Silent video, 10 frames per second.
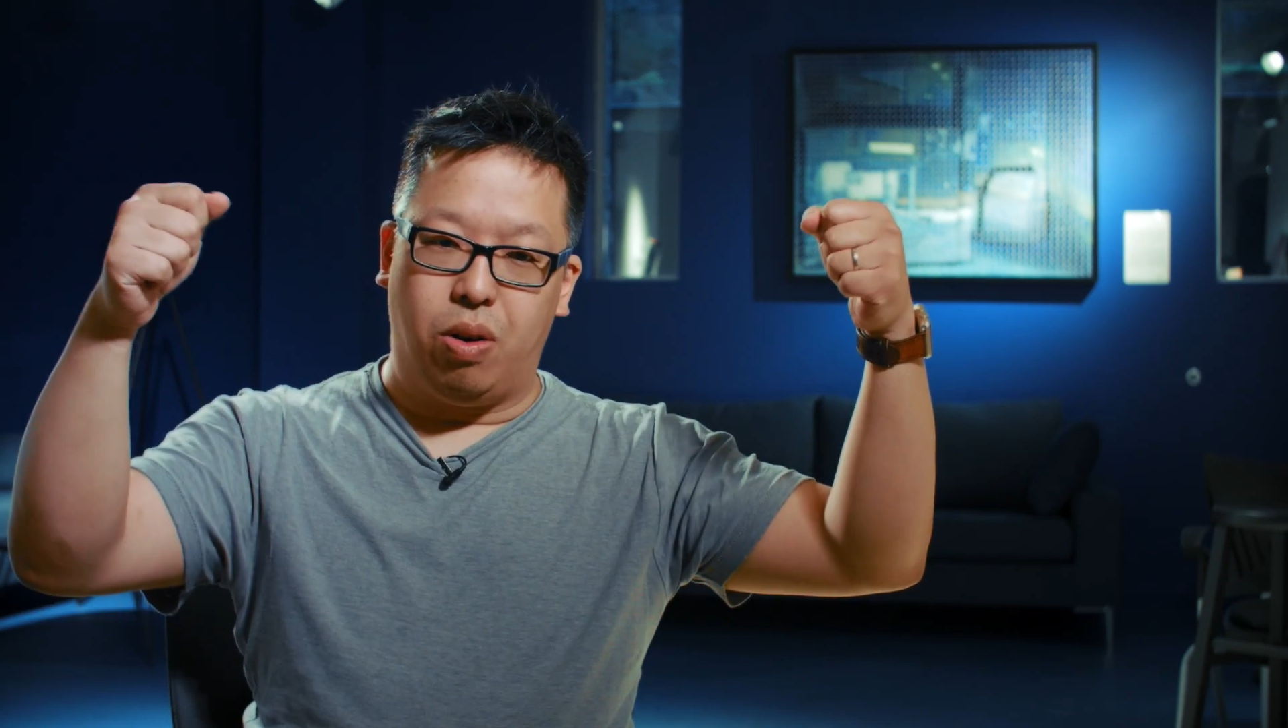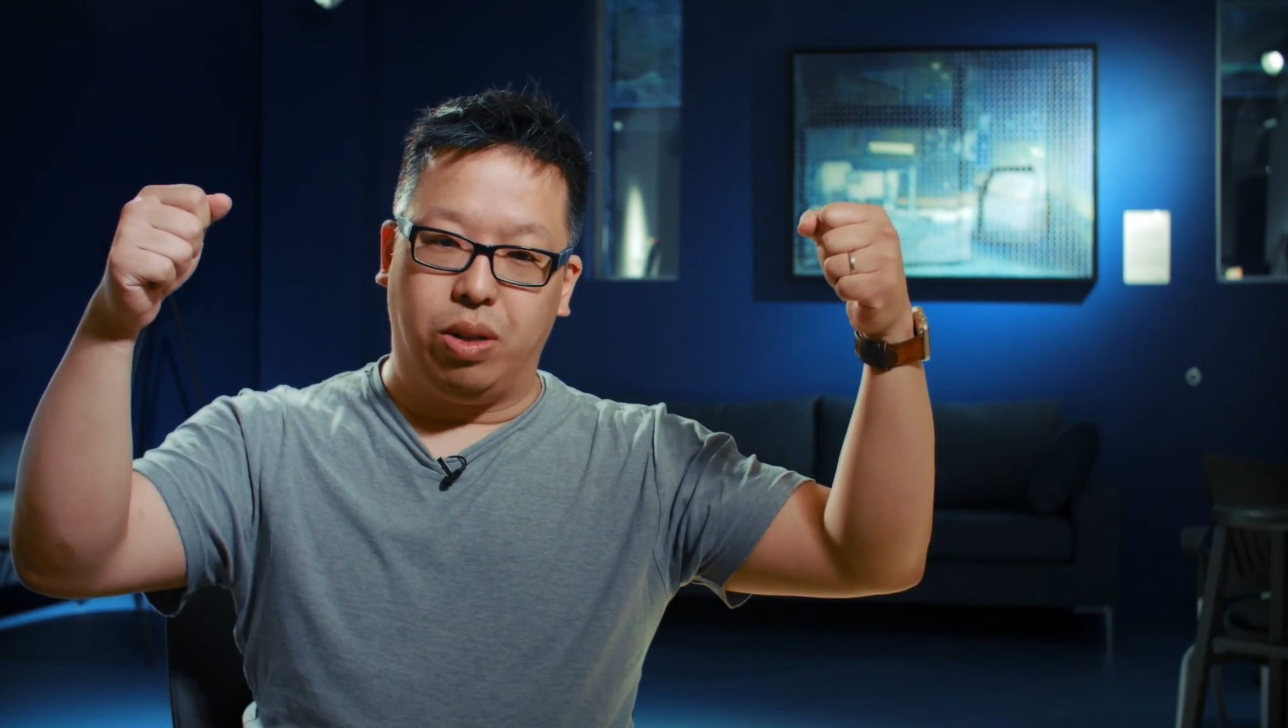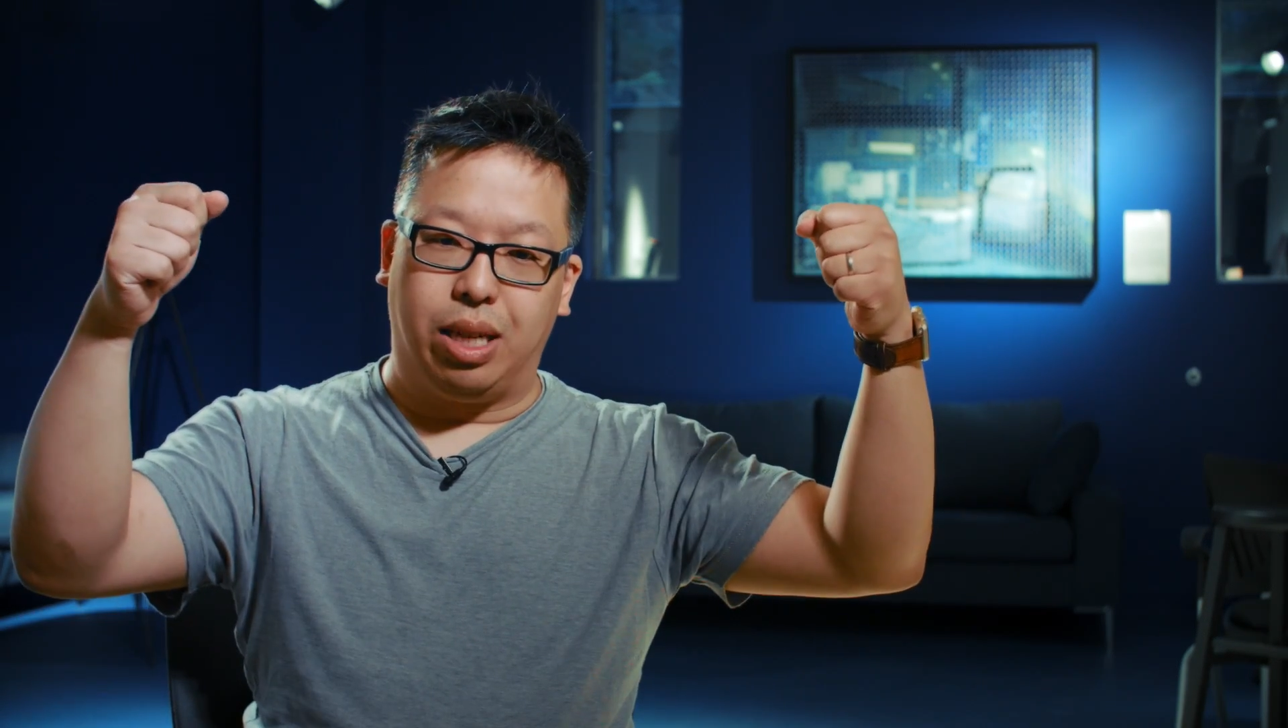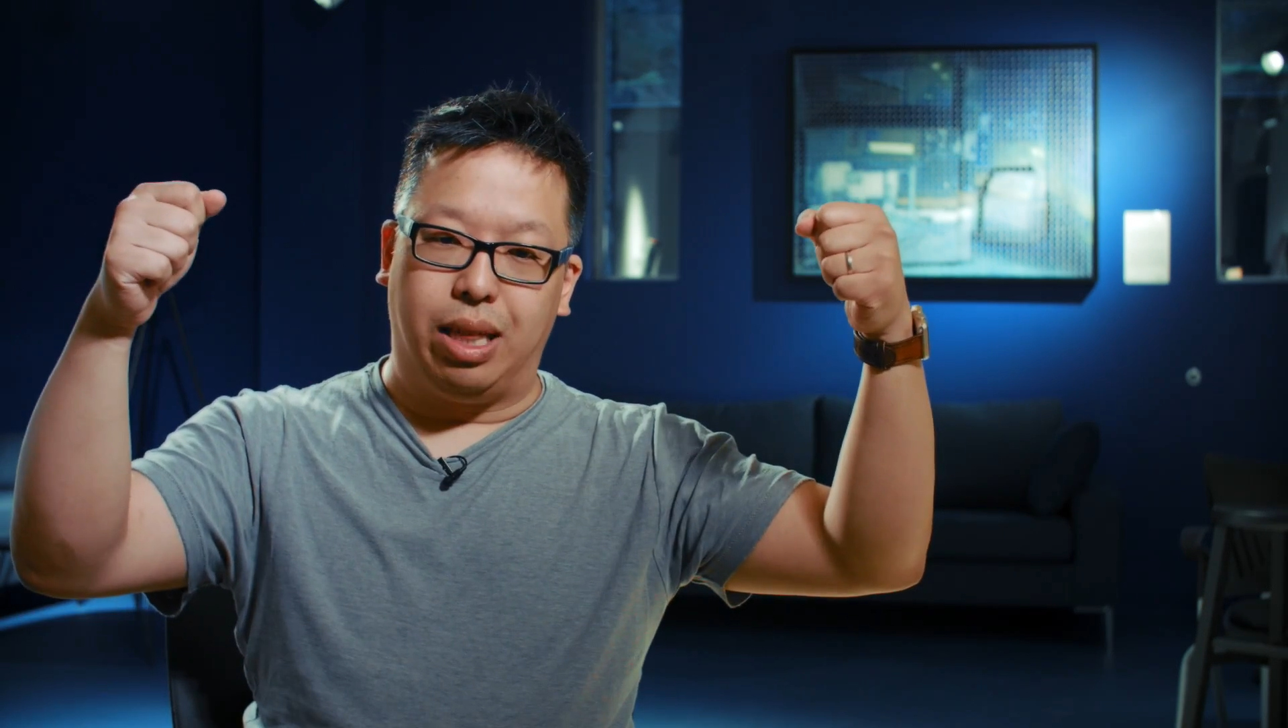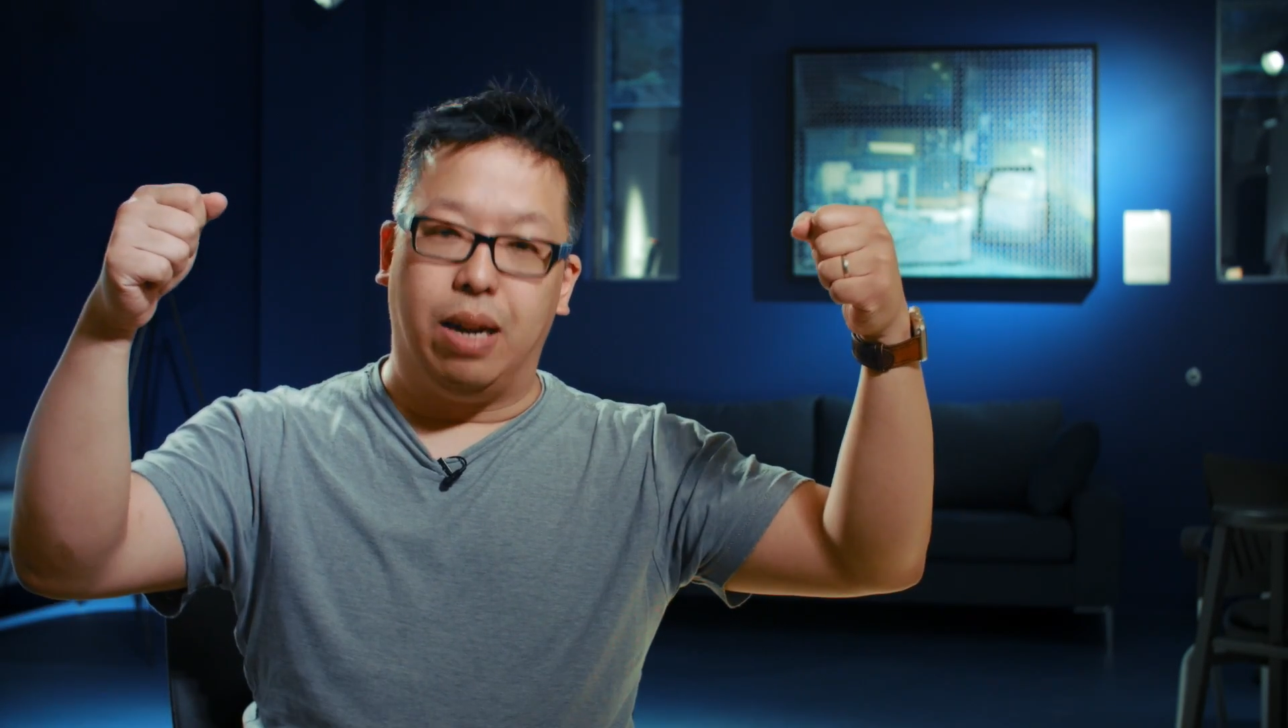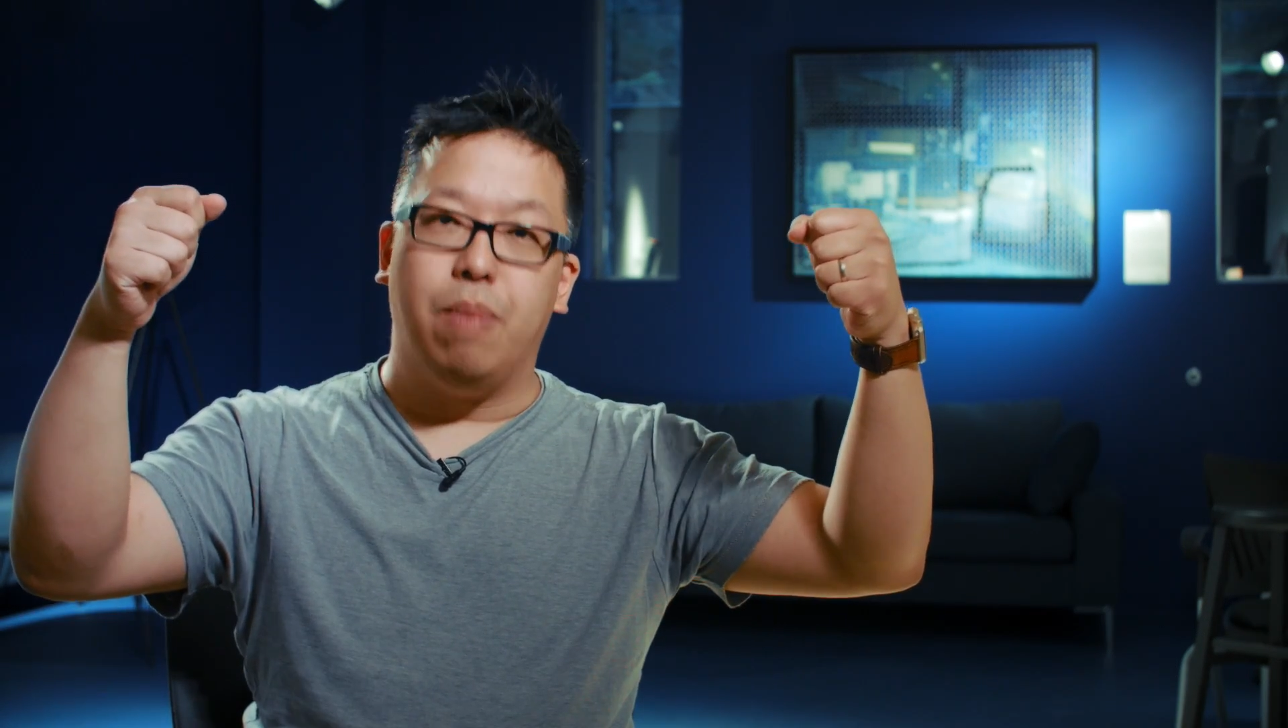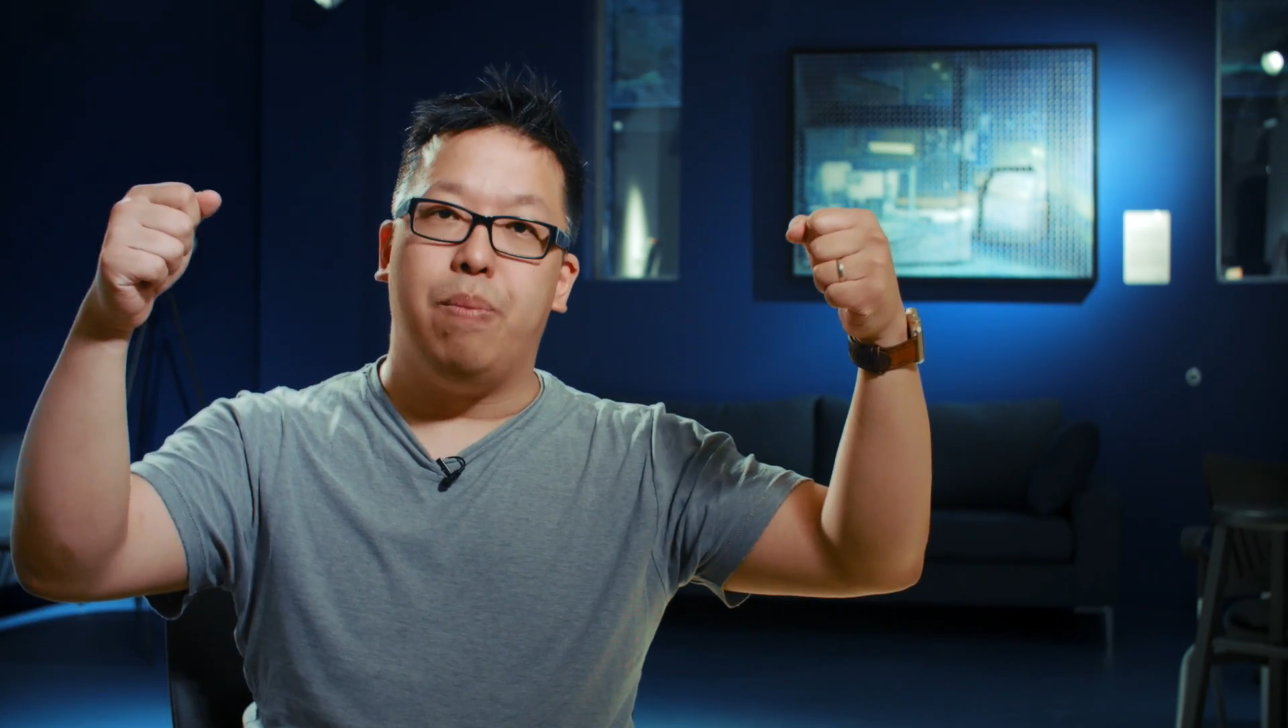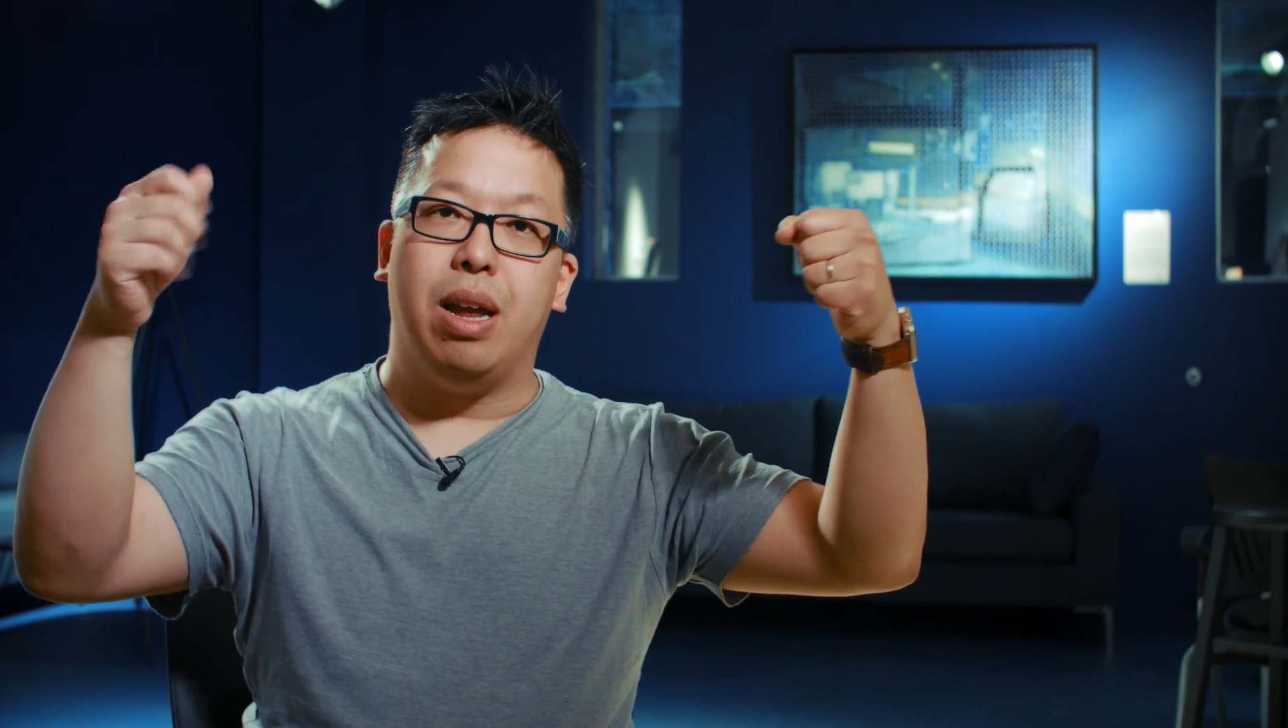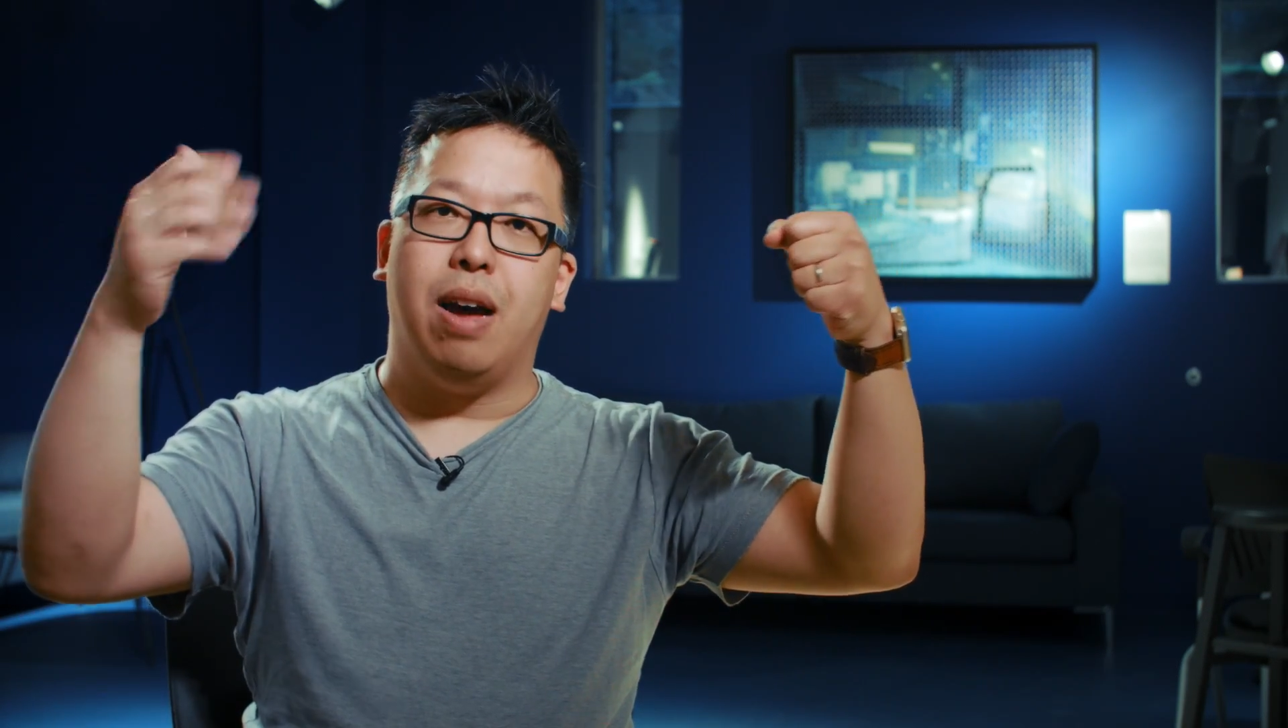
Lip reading: it's a little bit